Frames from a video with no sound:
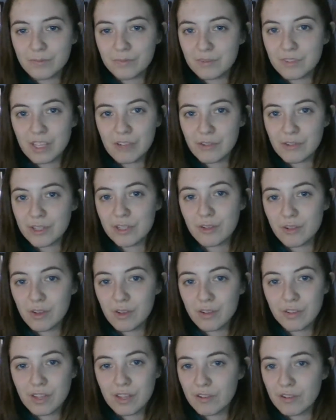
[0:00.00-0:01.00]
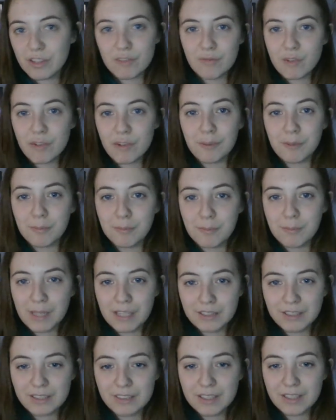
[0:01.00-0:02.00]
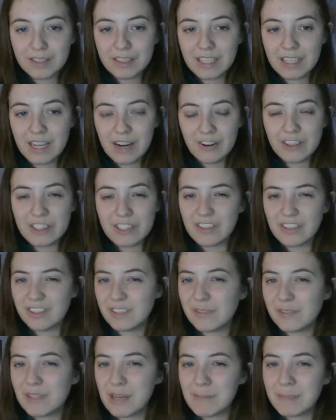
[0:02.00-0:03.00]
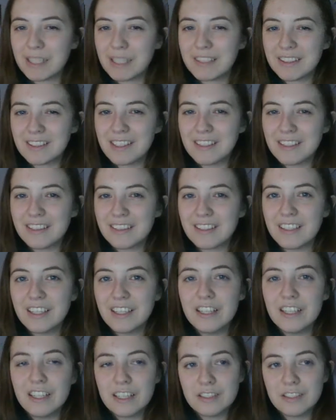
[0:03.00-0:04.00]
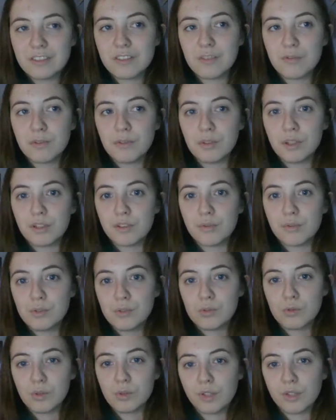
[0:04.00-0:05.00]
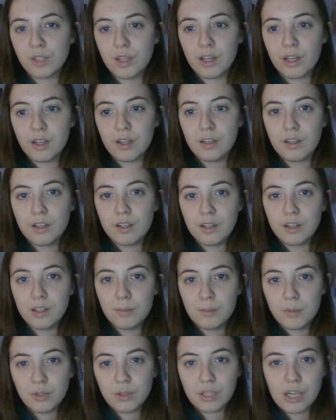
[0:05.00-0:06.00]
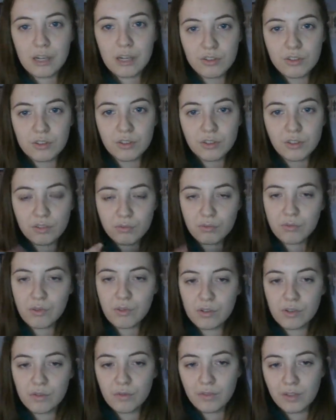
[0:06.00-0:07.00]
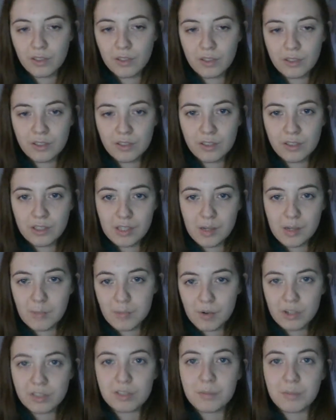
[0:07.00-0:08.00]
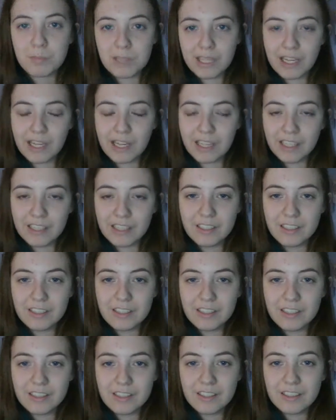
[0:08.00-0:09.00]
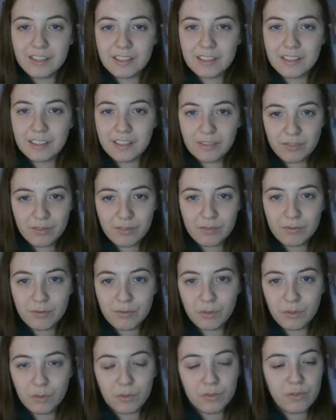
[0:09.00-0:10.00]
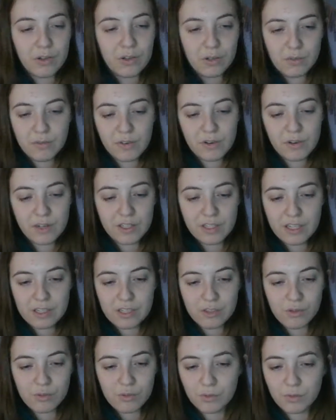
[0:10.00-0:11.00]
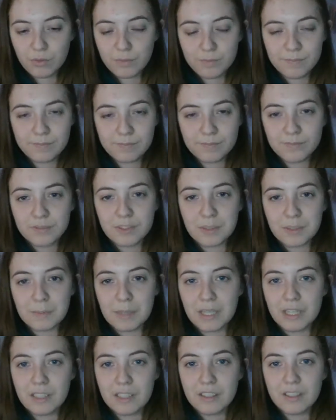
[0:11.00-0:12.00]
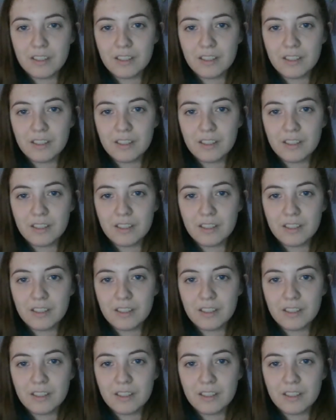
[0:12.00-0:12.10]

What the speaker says: they're in a room as characters, if that makes sense. It doesn't feel like someone drew a set, put characters in front of it, and pressed play. It all felt very natural to me.